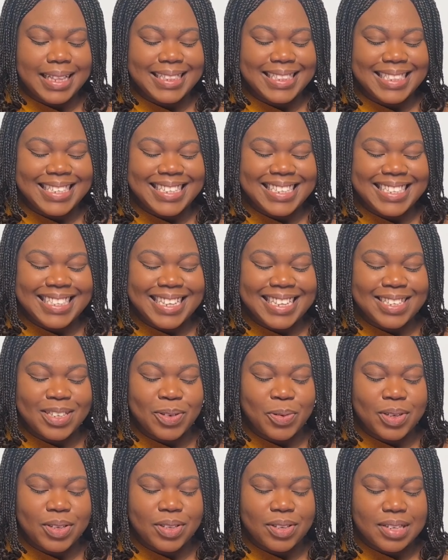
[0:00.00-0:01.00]
This next
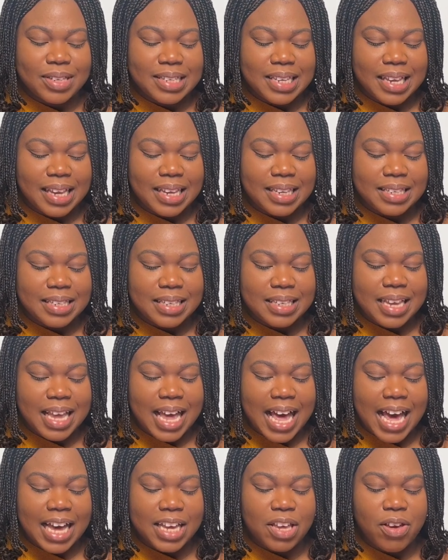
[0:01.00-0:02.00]
question says,
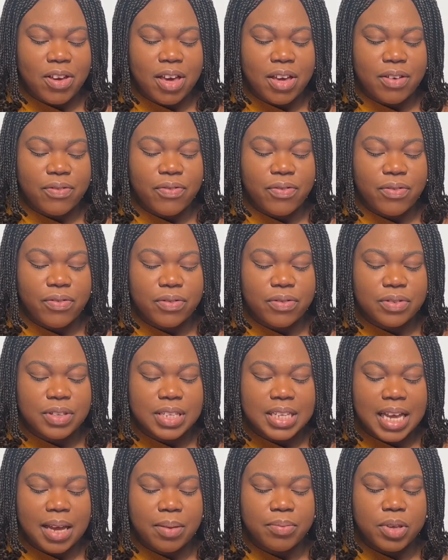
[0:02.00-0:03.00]
are you a
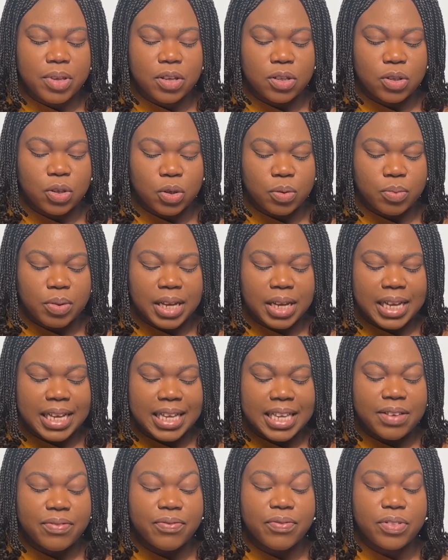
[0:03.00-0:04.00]
full-time YouTuber?
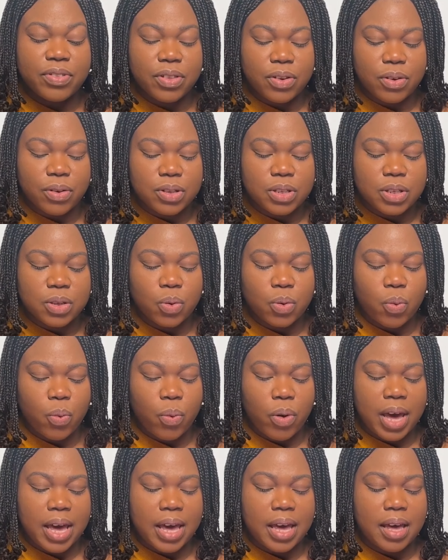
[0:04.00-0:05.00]
If not,
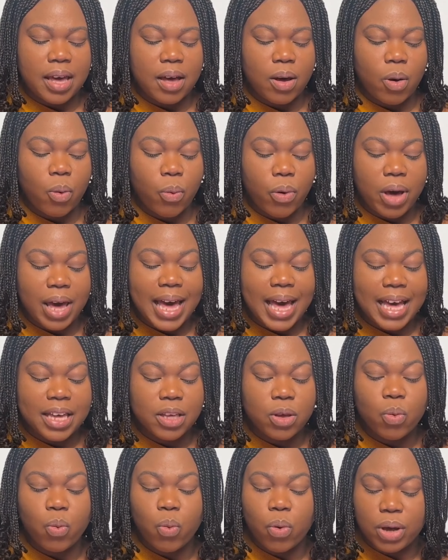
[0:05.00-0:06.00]
where, where are
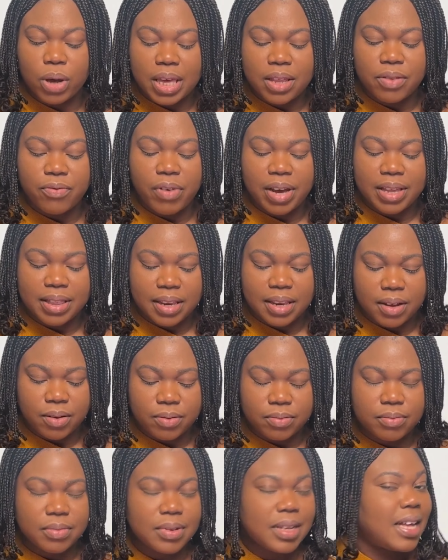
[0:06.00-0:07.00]
you working right now?
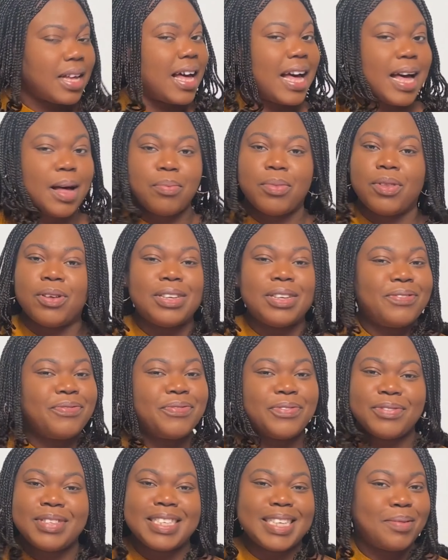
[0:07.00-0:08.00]
I'm not a
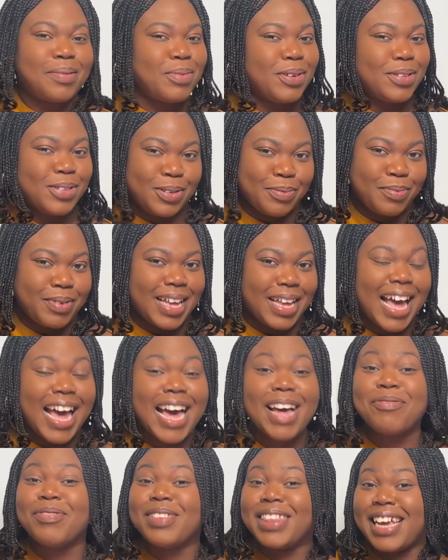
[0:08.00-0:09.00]
full-time YouTuber. I
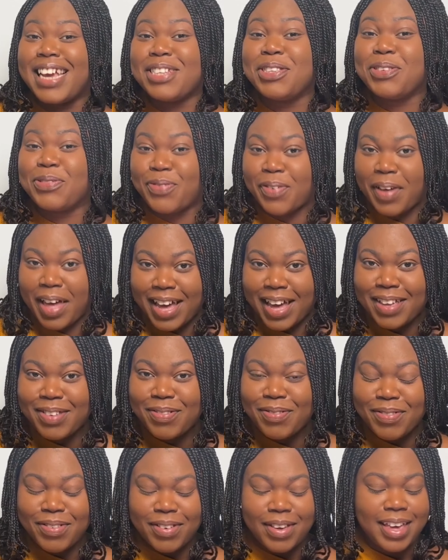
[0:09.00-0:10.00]
have a nine to five.
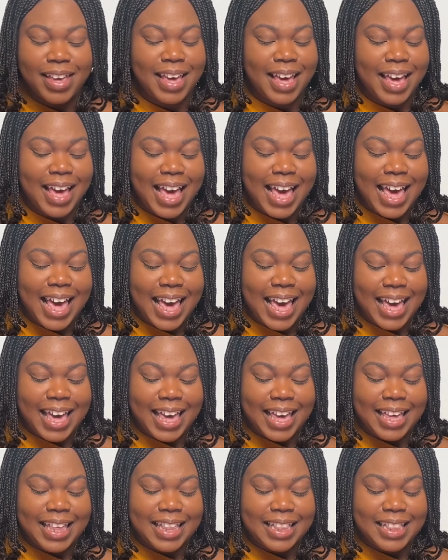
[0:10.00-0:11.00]

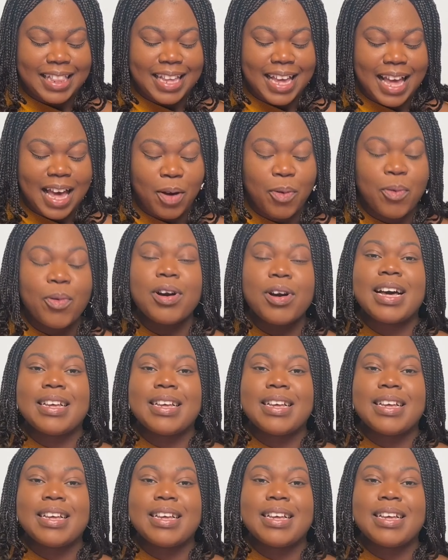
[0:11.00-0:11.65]
And I work